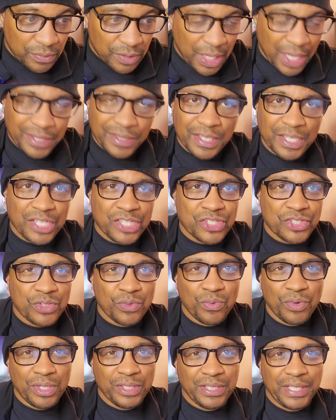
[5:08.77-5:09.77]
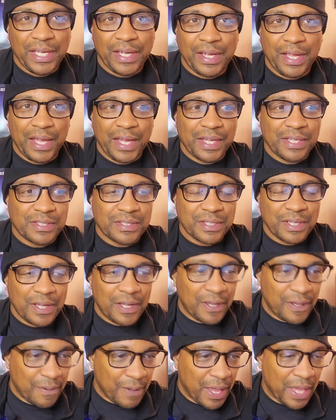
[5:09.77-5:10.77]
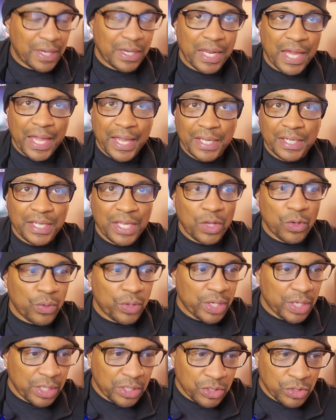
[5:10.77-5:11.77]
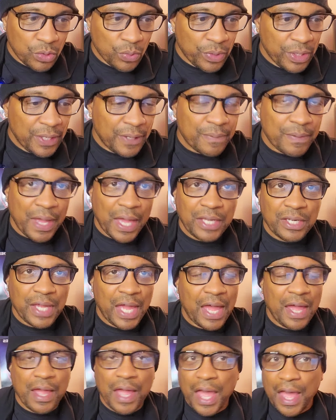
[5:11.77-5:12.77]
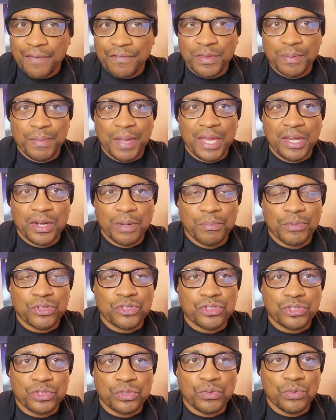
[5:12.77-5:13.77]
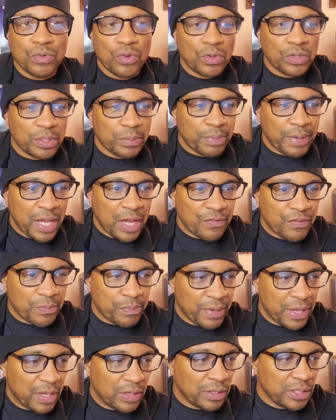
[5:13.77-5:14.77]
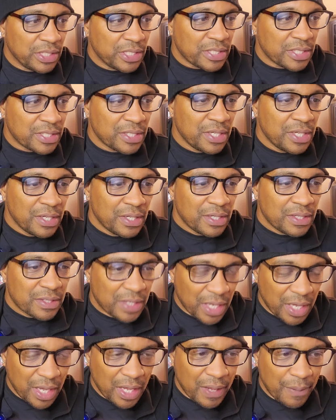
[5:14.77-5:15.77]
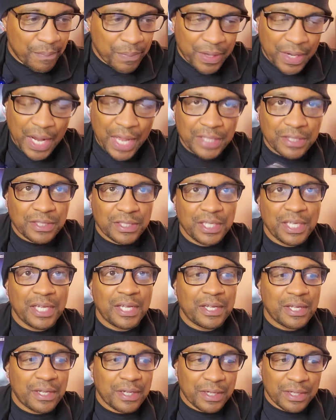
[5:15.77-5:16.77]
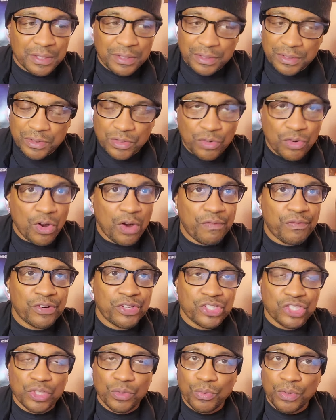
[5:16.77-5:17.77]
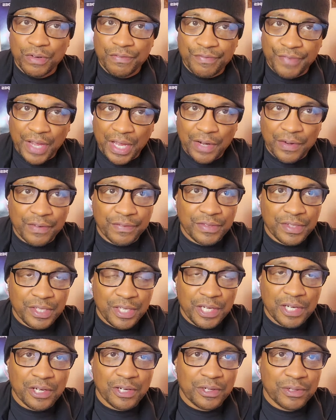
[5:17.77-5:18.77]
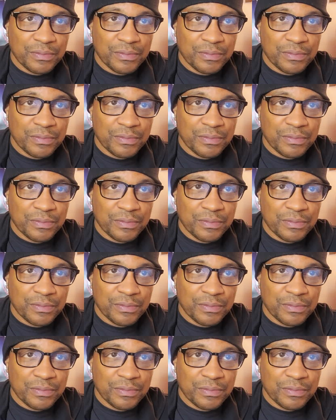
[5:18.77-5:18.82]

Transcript: I think he should have won that, guys. I like Naoya Inoue. I have him at number two on the pound-for-pound list. But I think Crawford should have won Fighter of the Year.